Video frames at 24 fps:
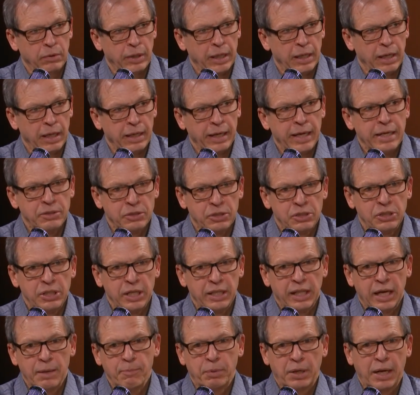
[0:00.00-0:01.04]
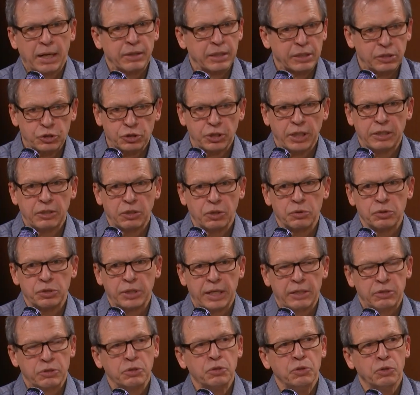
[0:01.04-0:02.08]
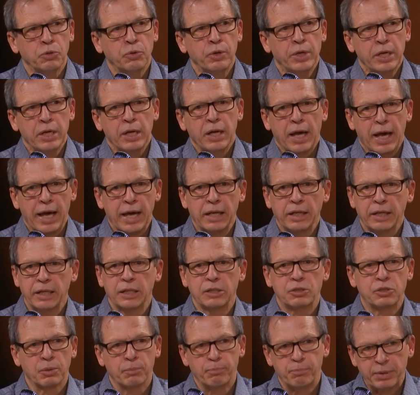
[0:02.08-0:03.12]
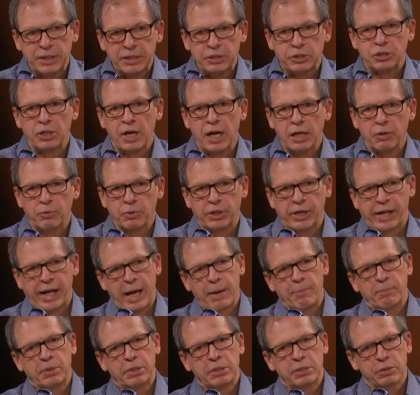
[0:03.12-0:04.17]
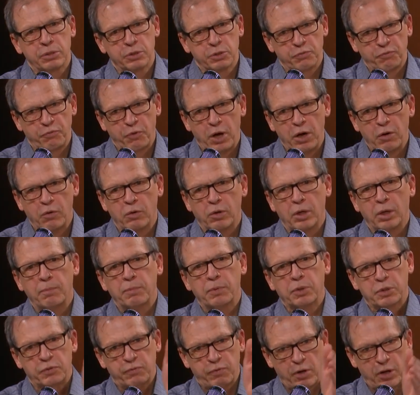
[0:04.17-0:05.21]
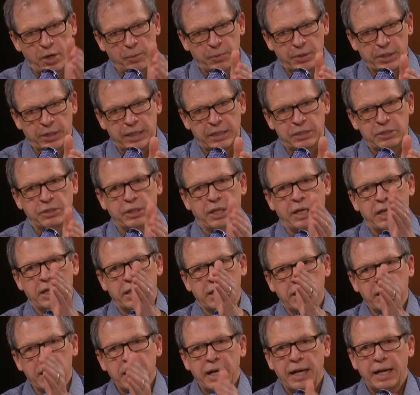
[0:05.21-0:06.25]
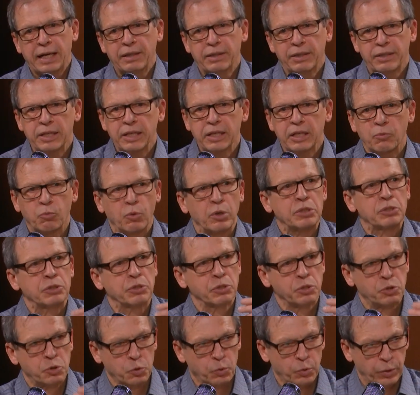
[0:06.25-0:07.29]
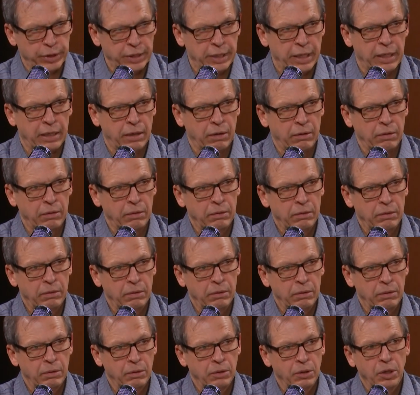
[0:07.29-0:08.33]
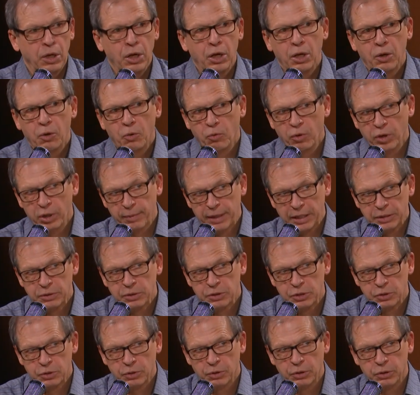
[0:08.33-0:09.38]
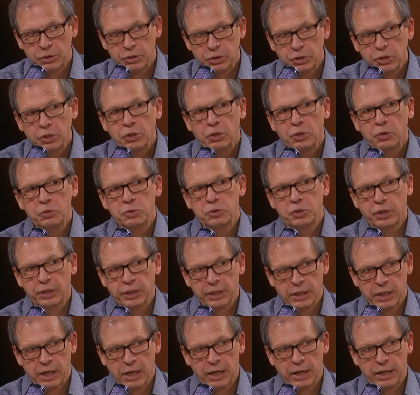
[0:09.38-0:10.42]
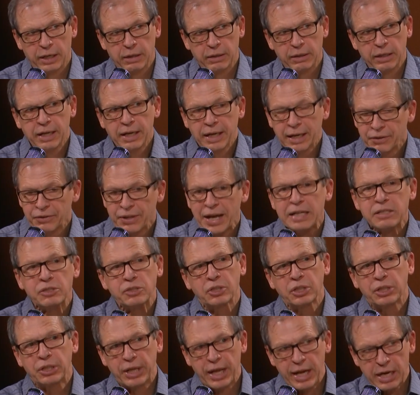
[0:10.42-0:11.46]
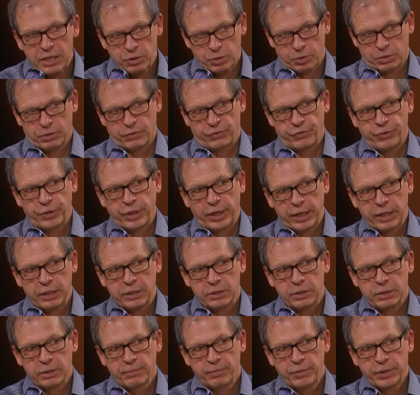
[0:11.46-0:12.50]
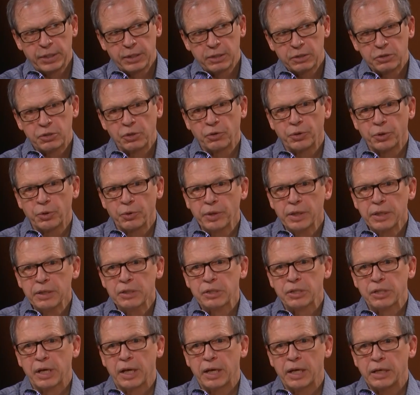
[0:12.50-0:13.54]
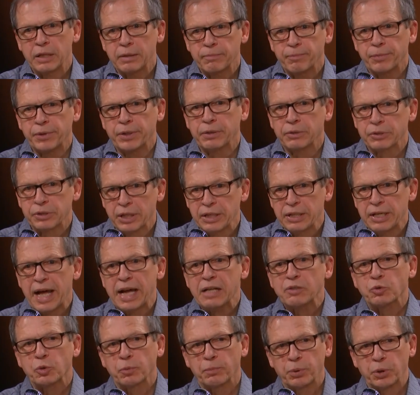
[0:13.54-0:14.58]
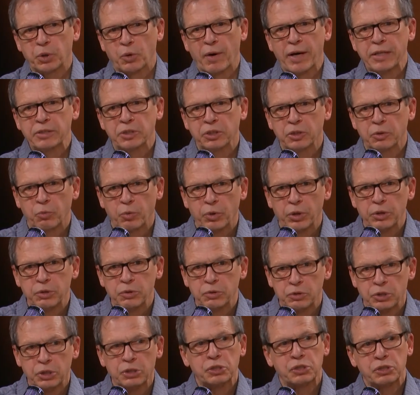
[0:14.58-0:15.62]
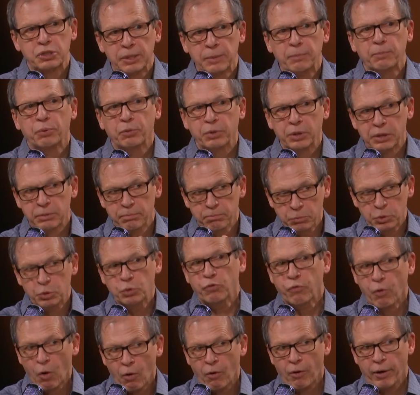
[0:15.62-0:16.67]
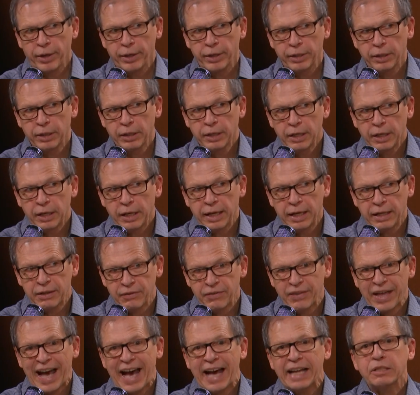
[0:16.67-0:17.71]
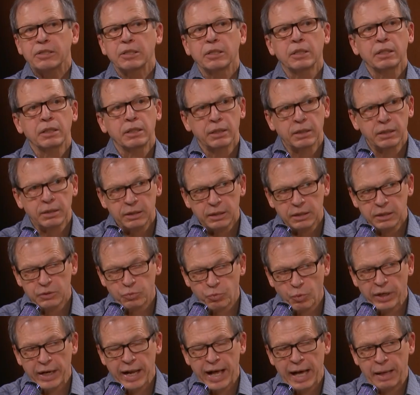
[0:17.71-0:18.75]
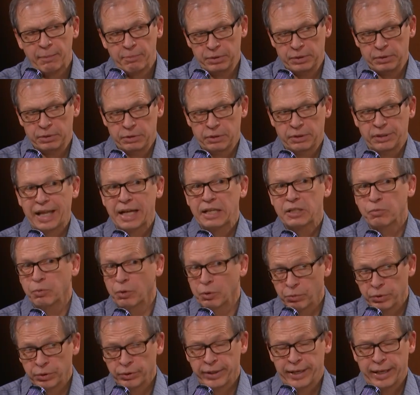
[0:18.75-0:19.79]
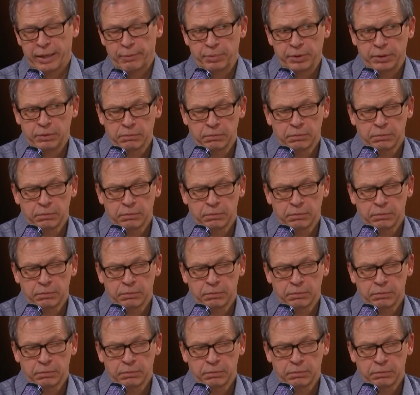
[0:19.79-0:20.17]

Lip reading: And I hate to say that, but I think Shane knows that too. And it's a big shock when it happens. There's follow-up the next day. And then what's the story now? What about the search? Who's going to get hired? And that's the nature of things. So there's a natural progression where you just simply move on. And that is what happens, and that's what will happen.